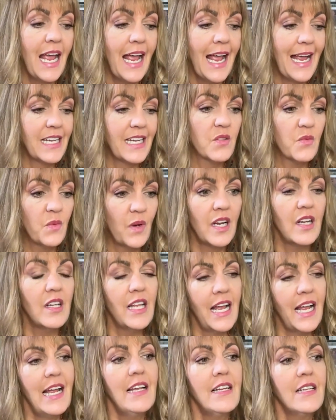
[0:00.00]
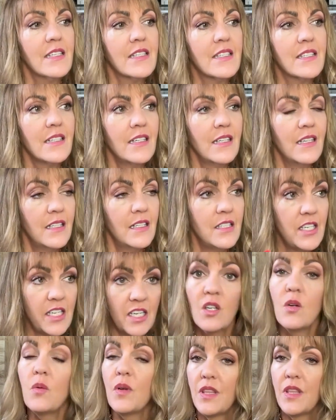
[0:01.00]
as well as
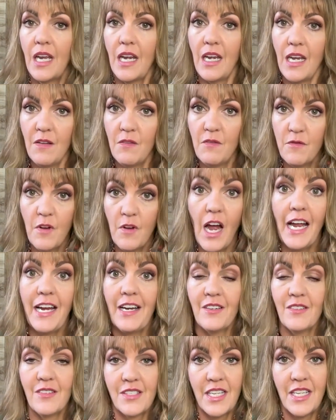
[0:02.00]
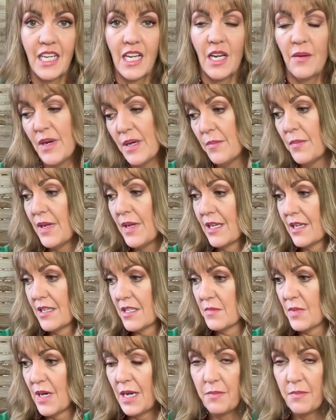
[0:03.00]
deal with any fires that come in,
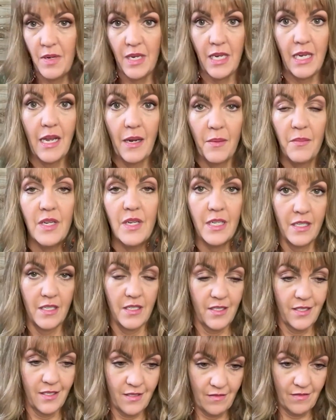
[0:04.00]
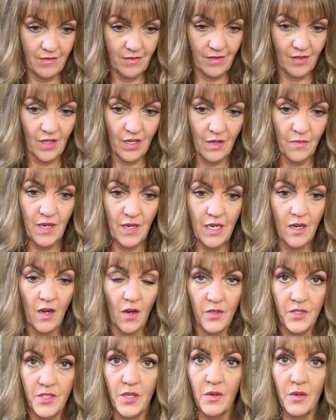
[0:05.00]
because my PM is going to be
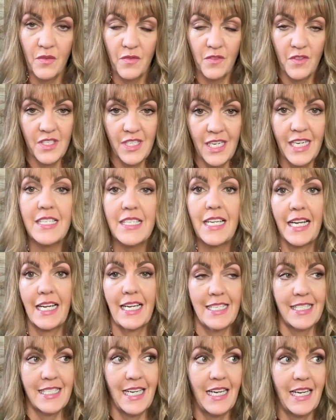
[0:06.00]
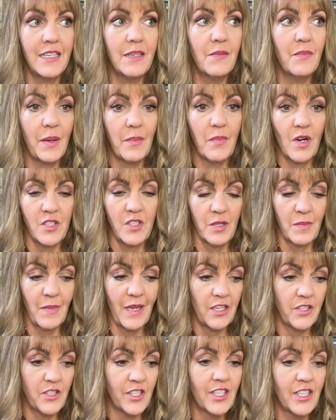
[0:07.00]
also overseas, like I said, my project
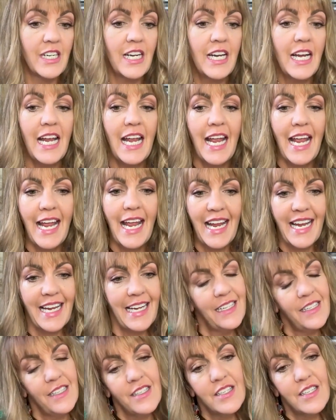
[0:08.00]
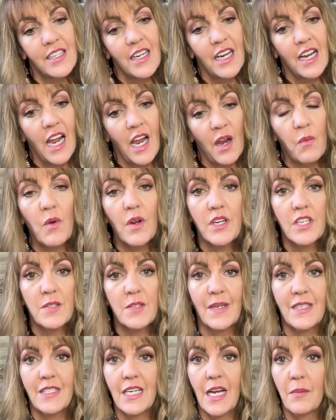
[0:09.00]
manager. And I want to
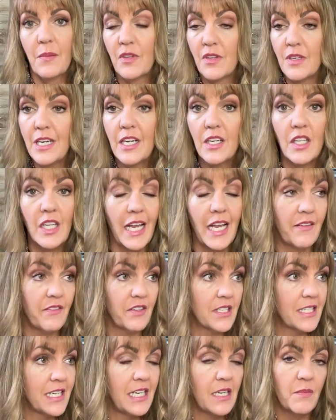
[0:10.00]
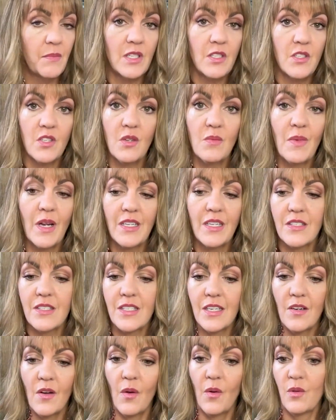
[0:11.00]
spend time with Neil. I haven't seen him in 2 months
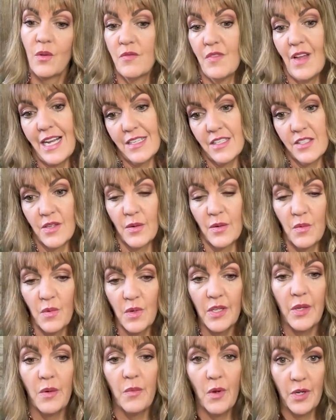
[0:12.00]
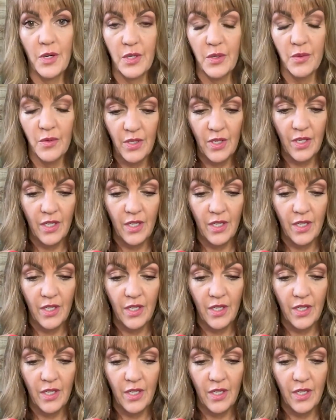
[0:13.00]
and all of that. So I really want to